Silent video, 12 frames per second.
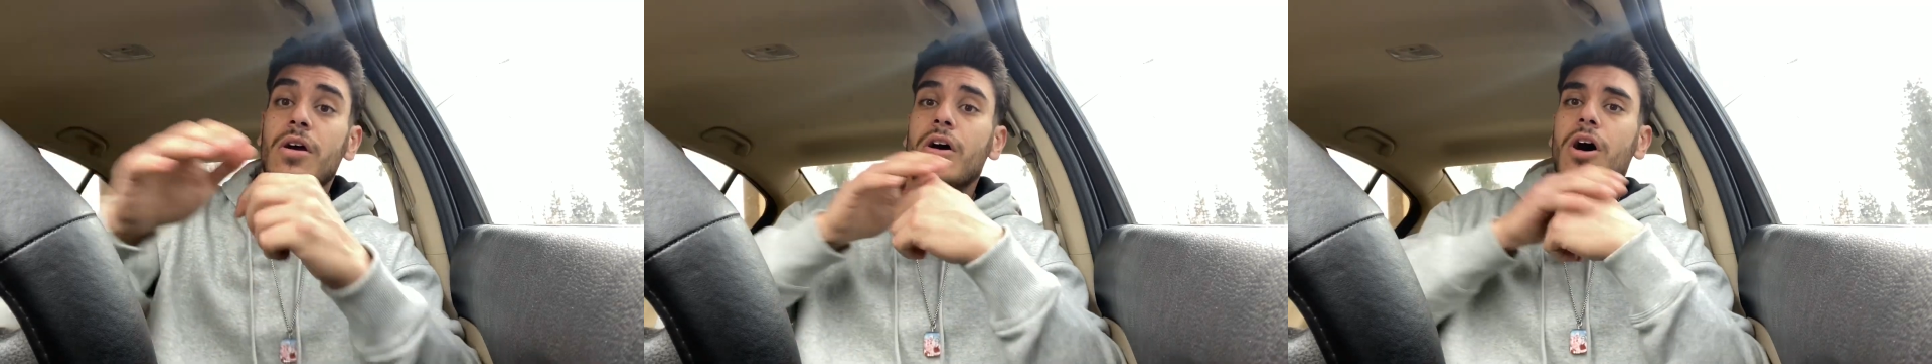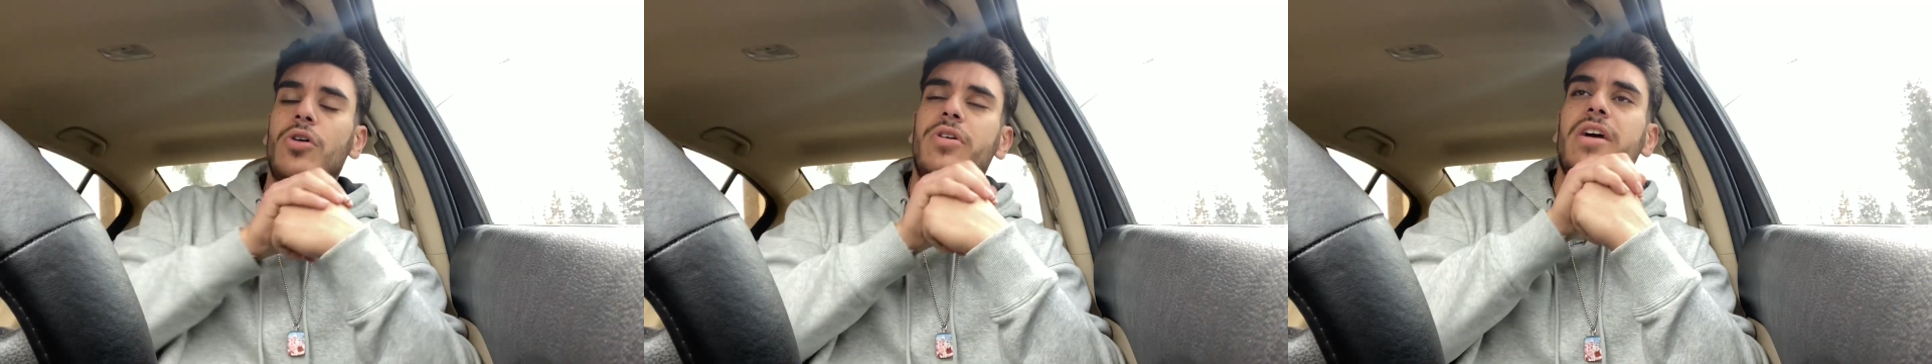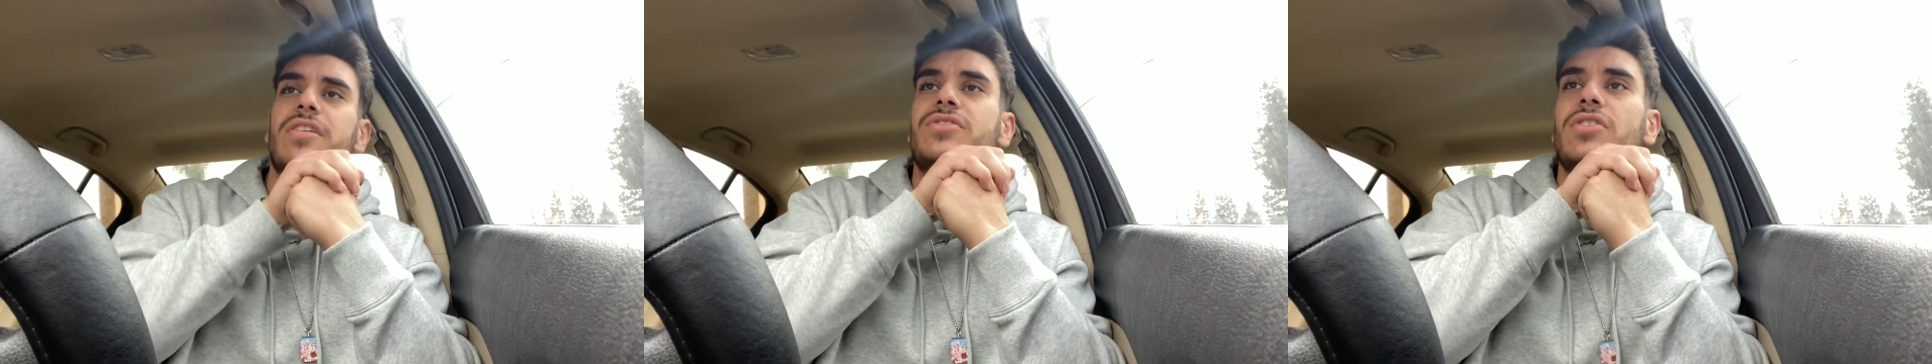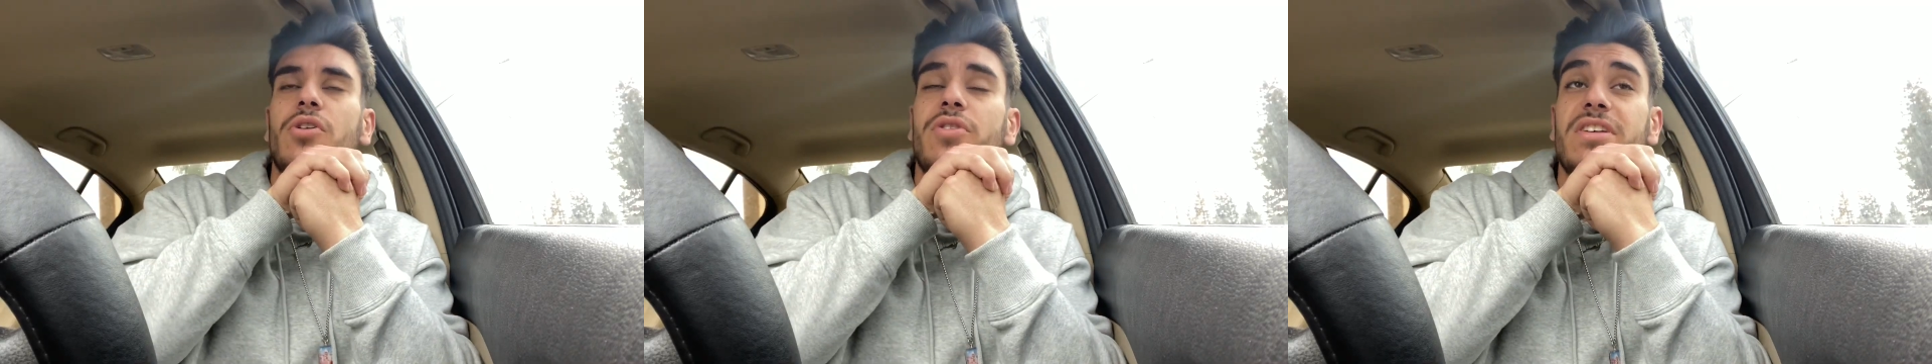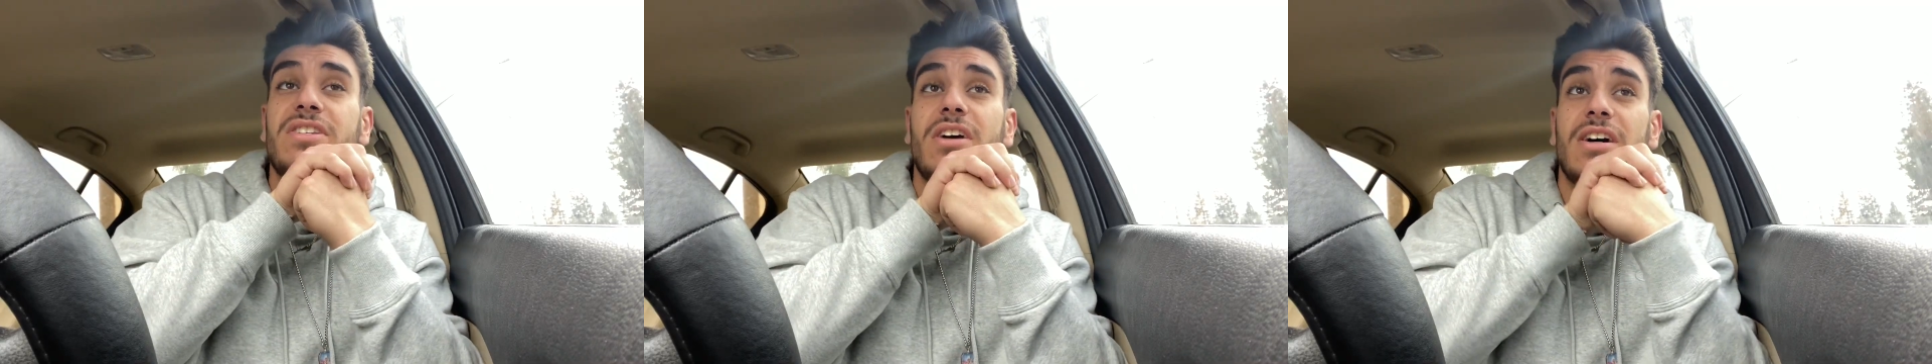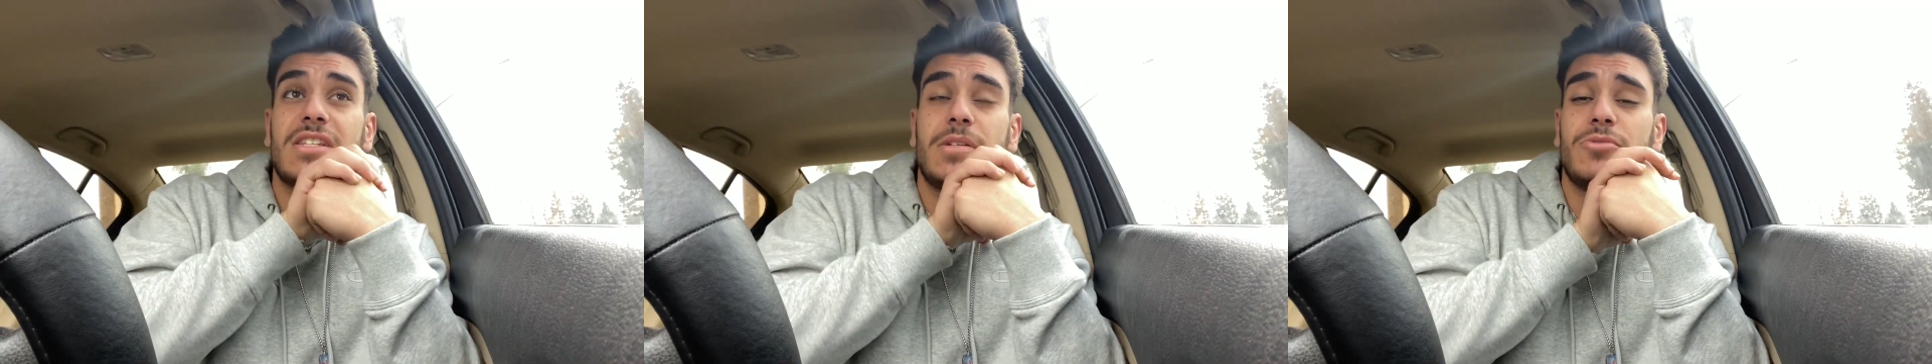Okay, so this
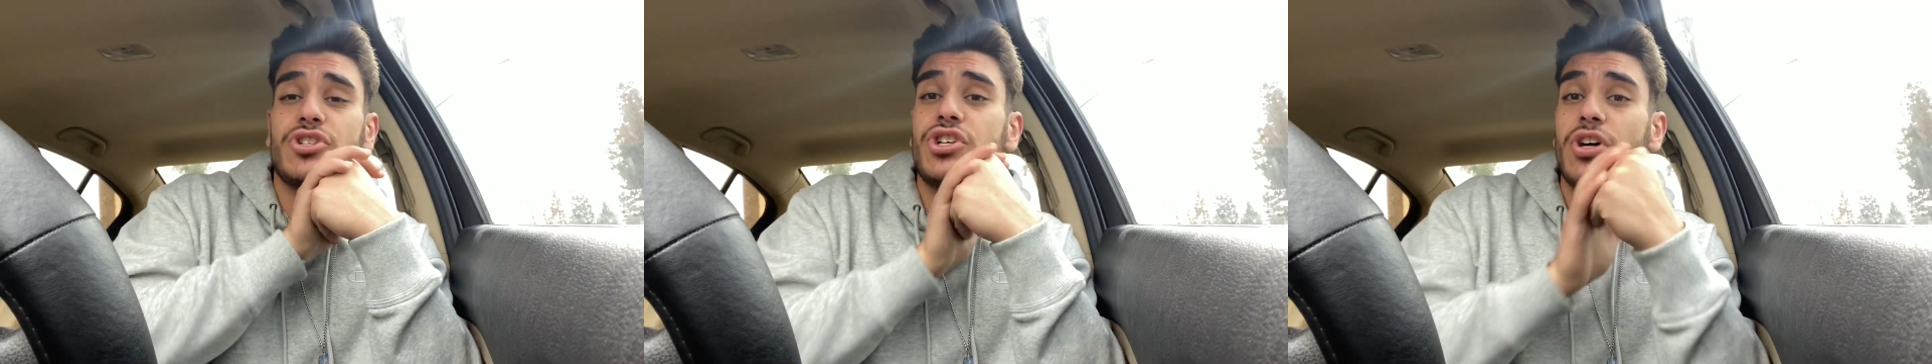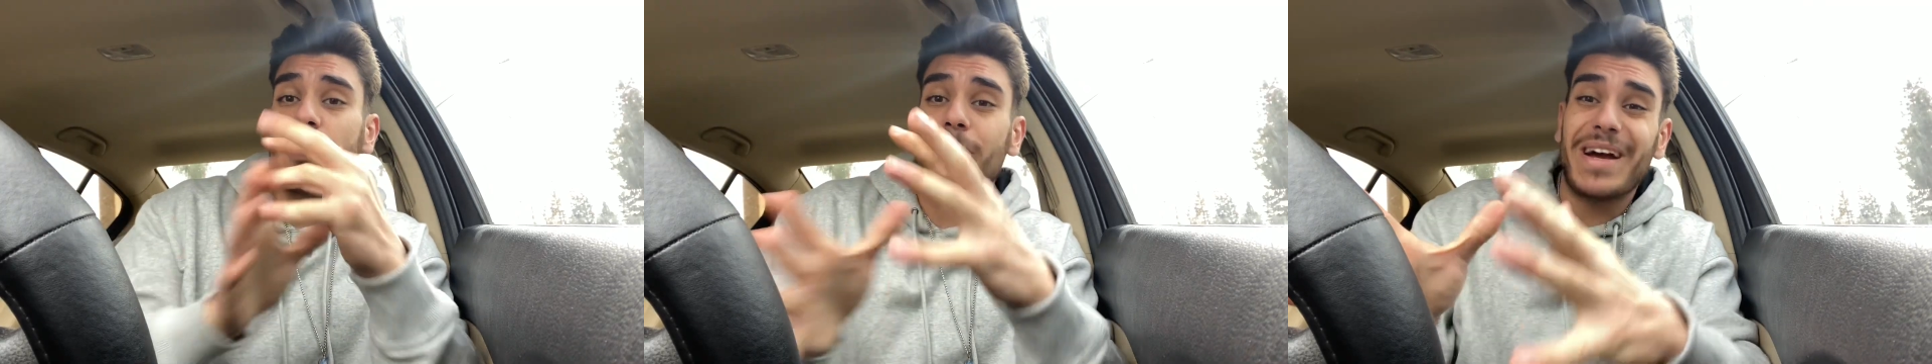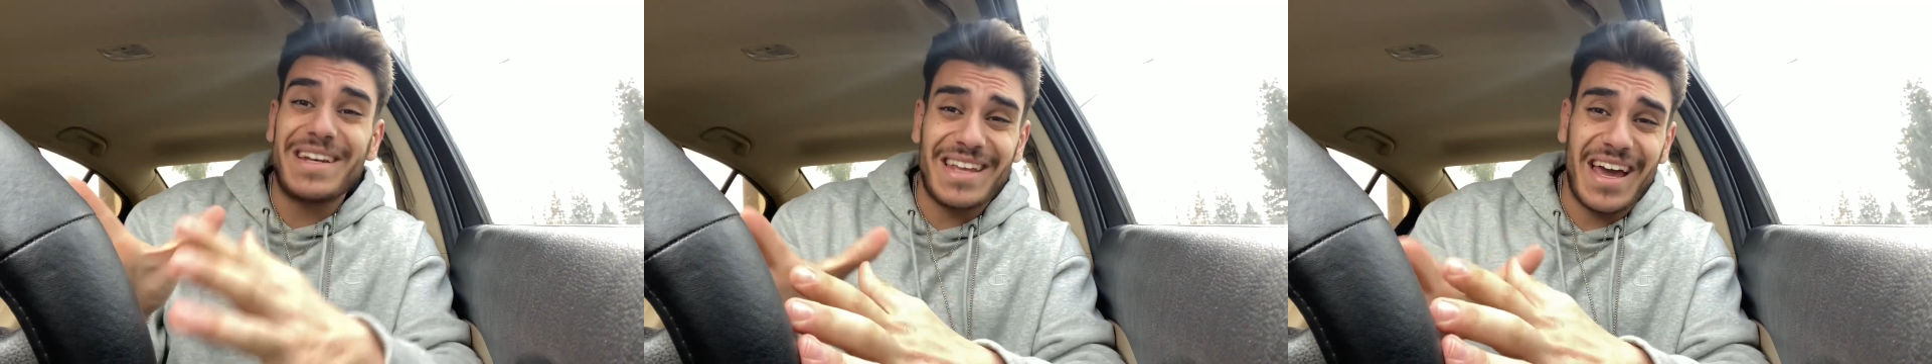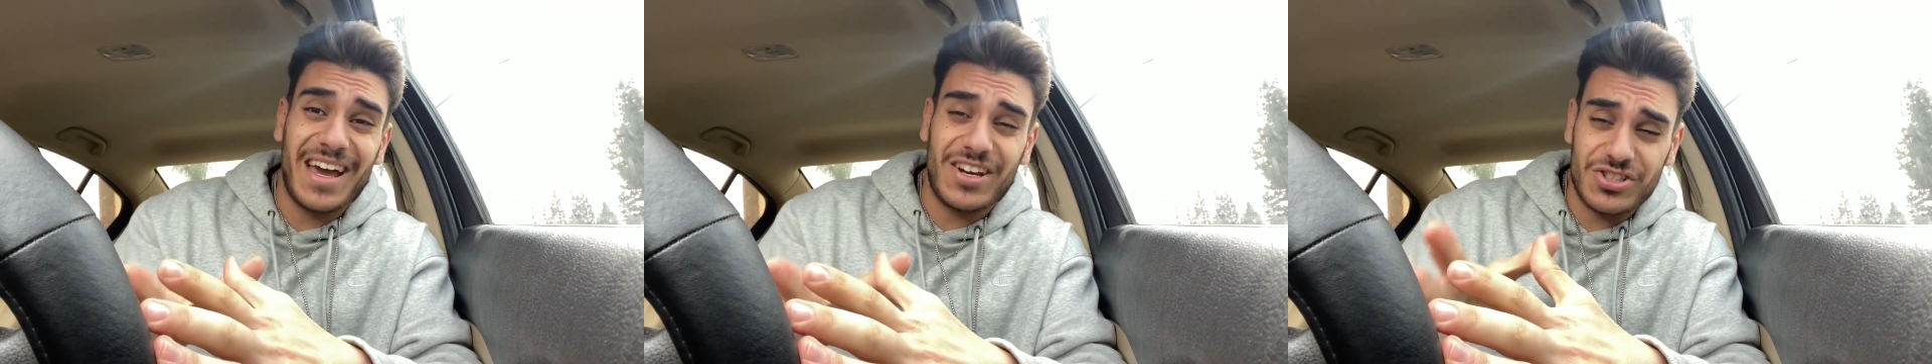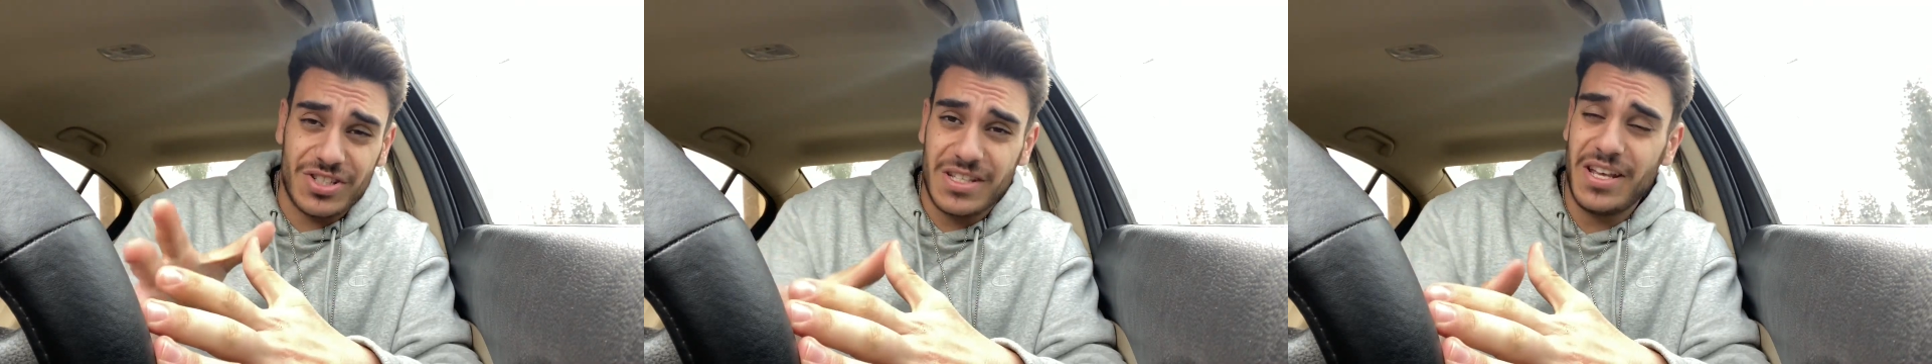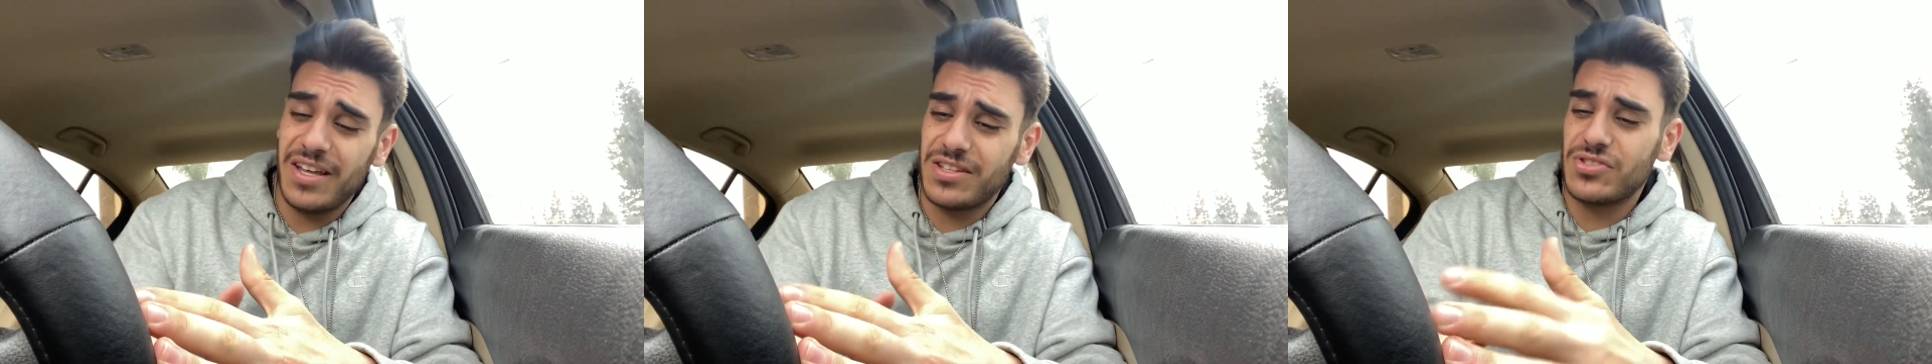customer showed my dad her
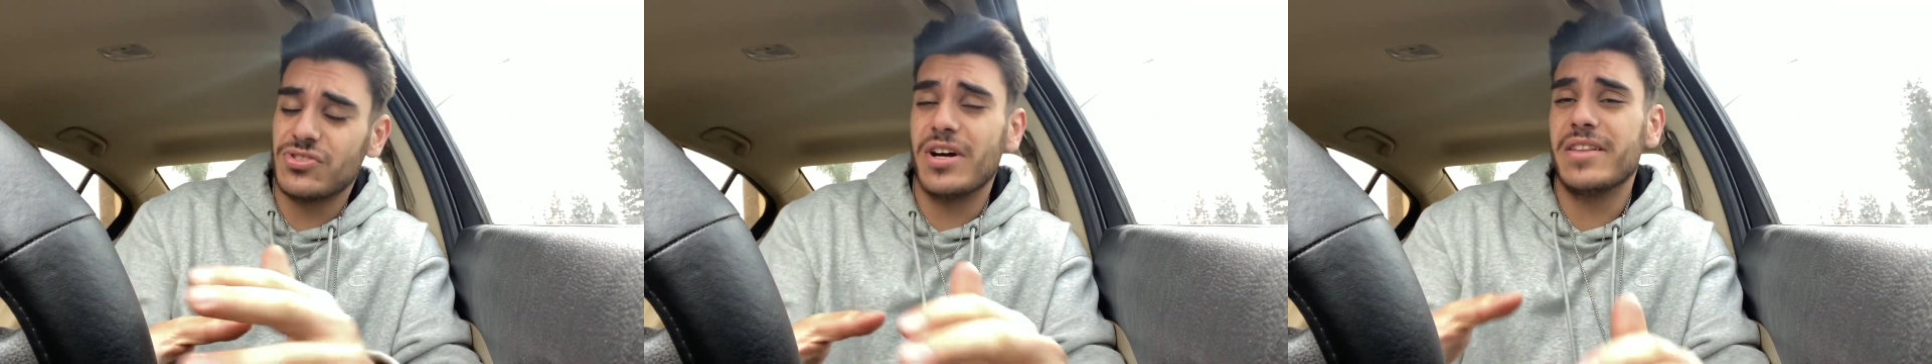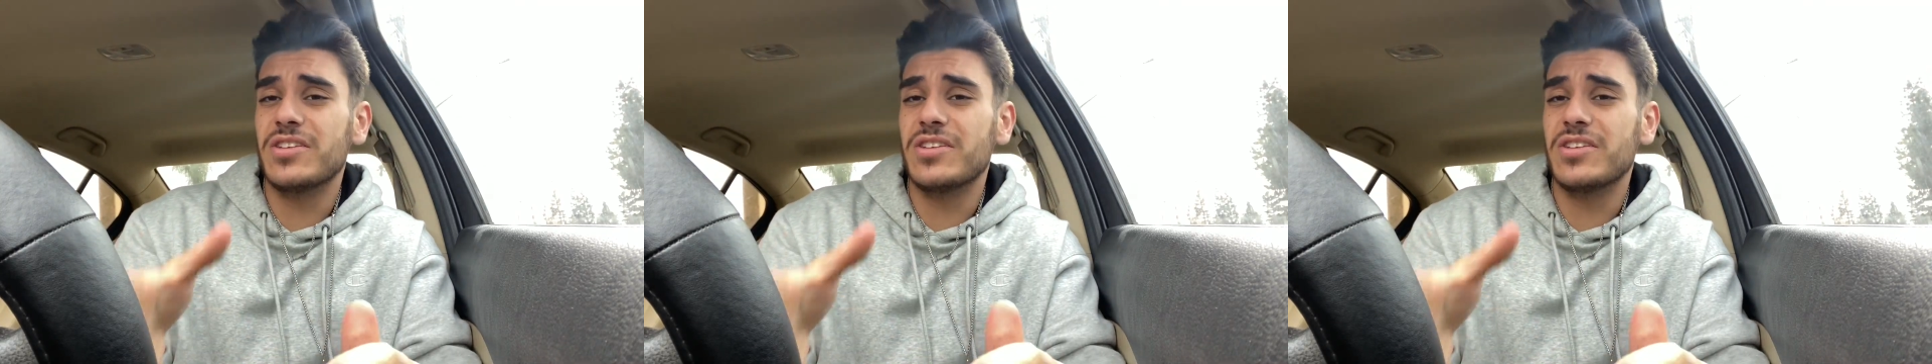tits, right?